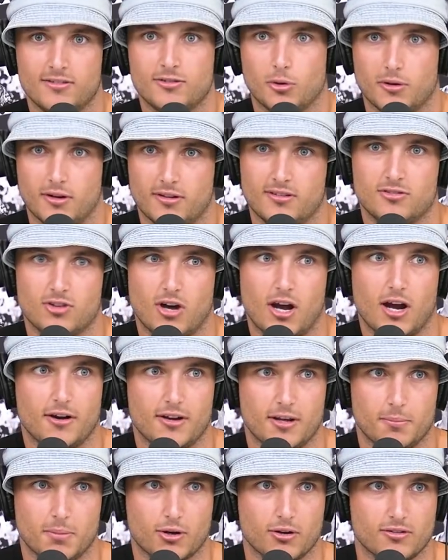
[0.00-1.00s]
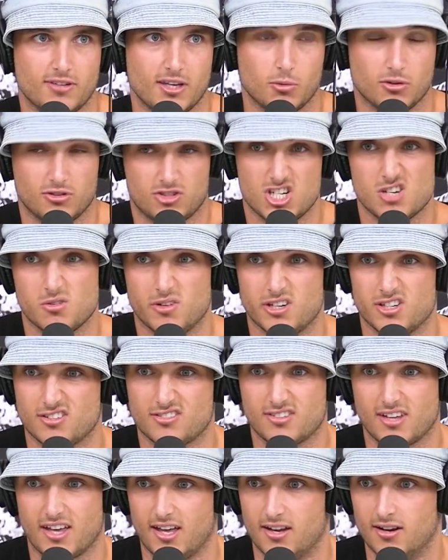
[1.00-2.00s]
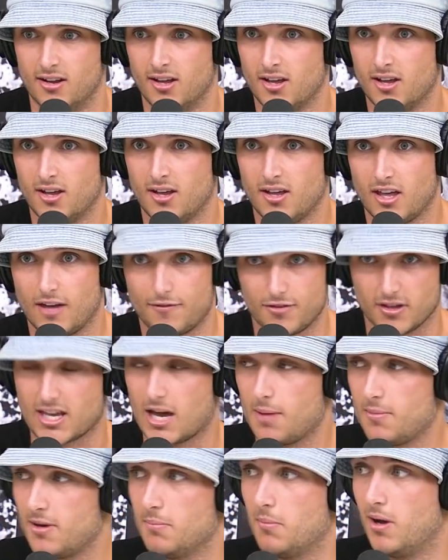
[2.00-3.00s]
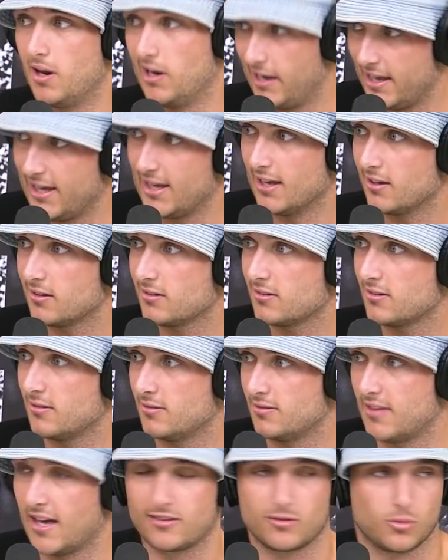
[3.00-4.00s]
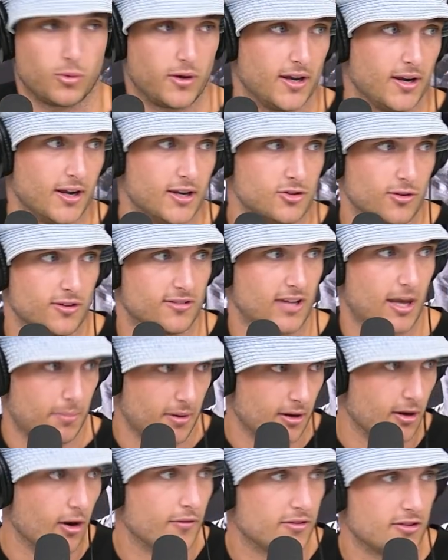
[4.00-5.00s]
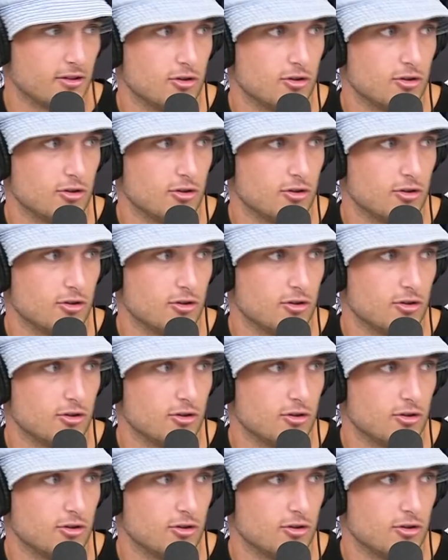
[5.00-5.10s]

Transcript: to it in its entirety because he was genuinely just saying, if you're coming at my legs, that's when injuries happen. And obviously,